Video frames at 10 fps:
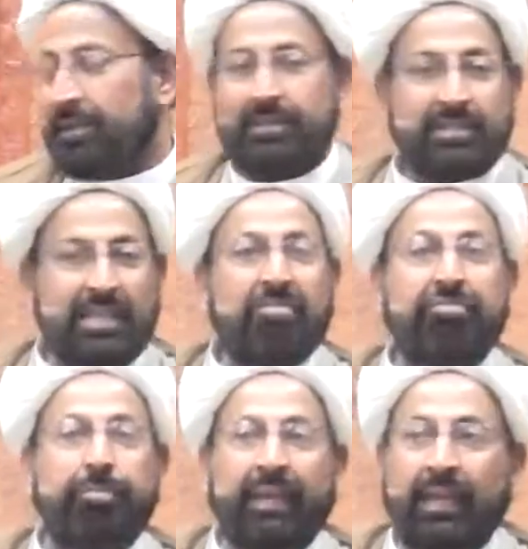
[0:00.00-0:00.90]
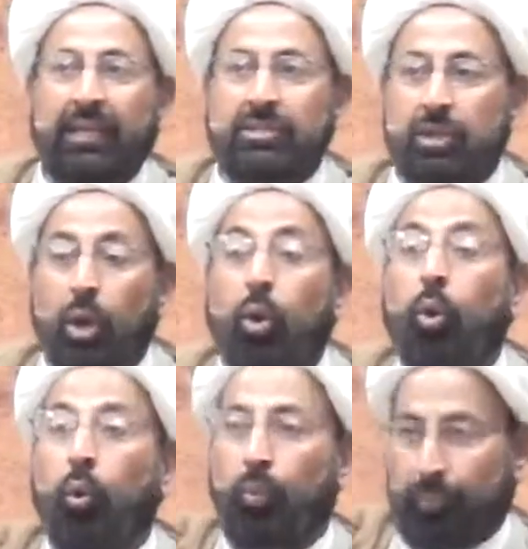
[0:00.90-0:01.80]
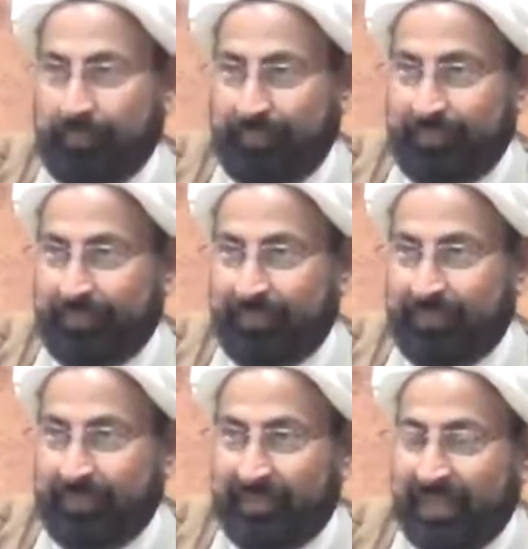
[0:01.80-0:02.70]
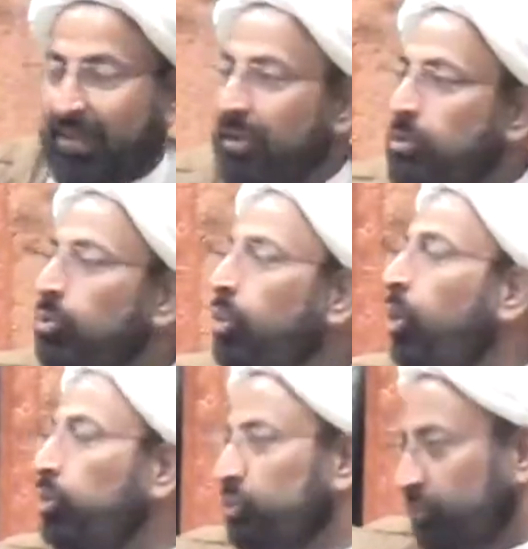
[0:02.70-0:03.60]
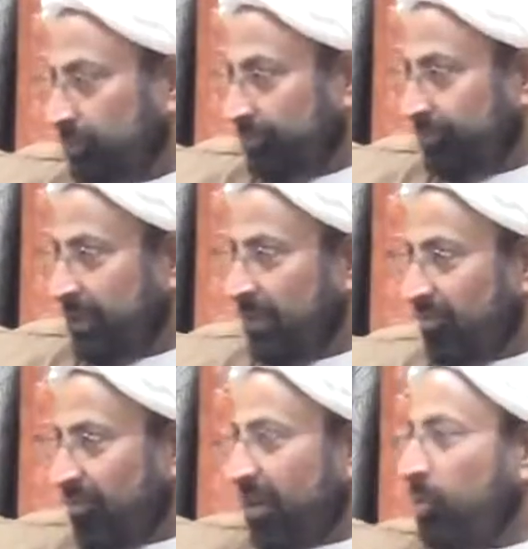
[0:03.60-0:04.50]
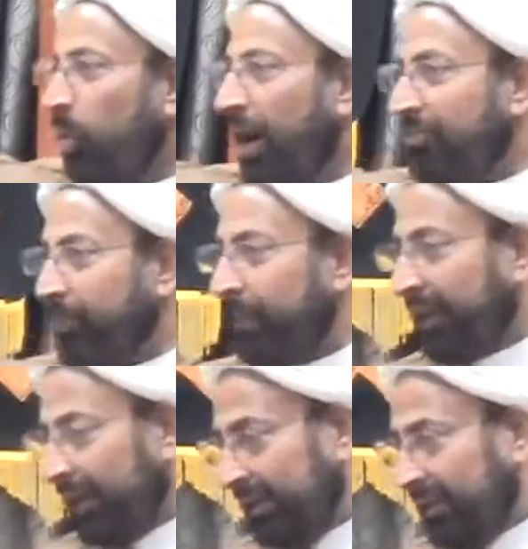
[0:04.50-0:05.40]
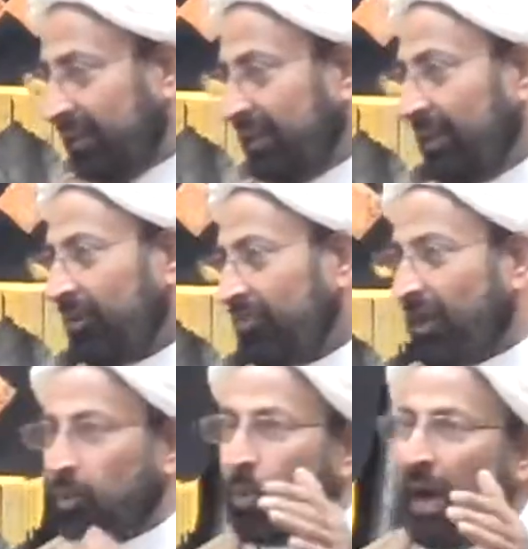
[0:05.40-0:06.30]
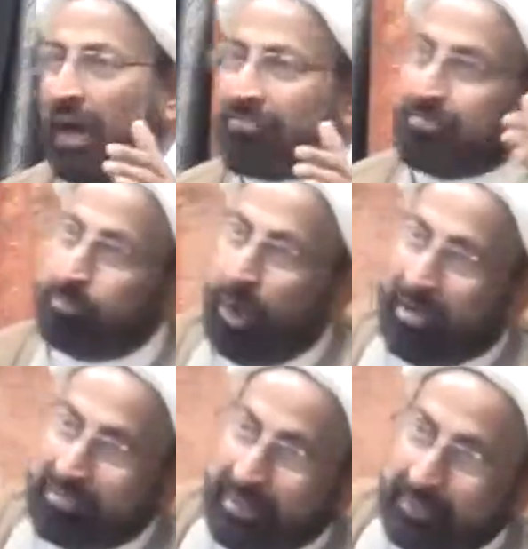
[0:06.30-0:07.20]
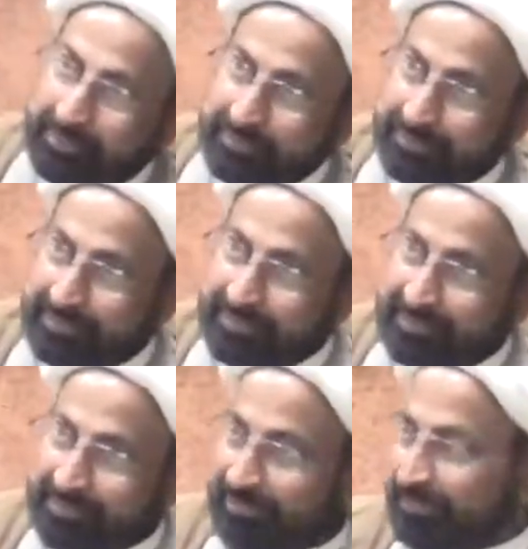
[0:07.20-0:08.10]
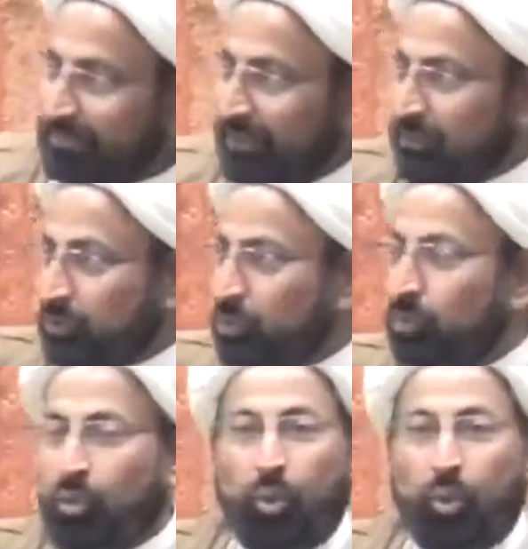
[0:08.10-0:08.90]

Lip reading: Saf means row. There were two rows. One row of Imam Ali, one row of Muawiyah. These two